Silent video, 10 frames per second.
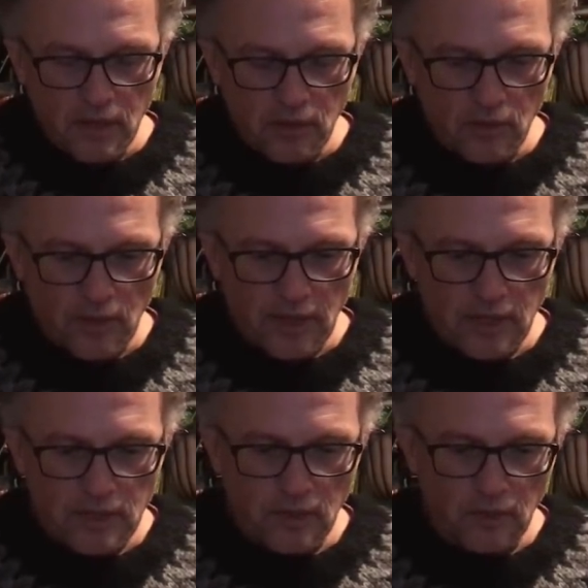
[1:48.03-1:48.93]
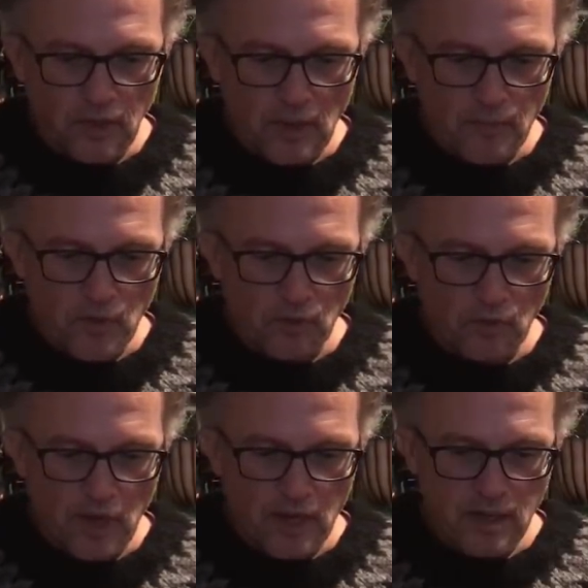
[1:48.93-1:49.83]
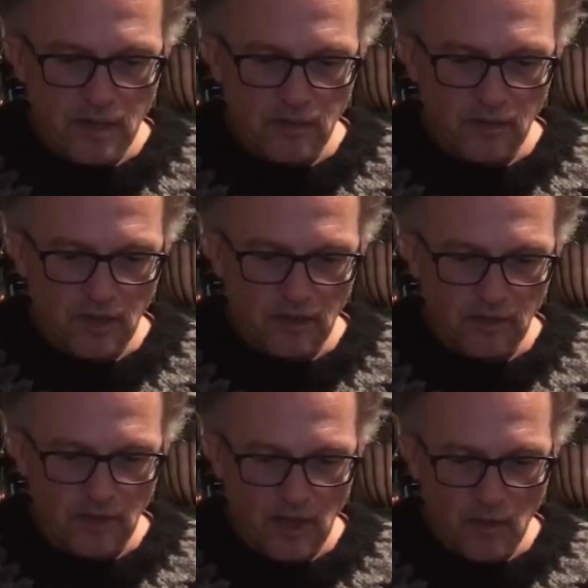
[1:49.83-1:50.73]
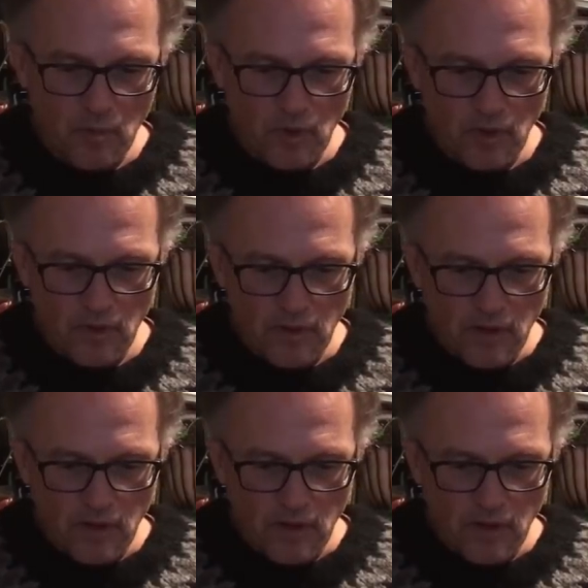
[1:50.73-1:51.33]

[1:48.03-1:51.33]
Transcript: So I can tilt it up this way, and it stays stable.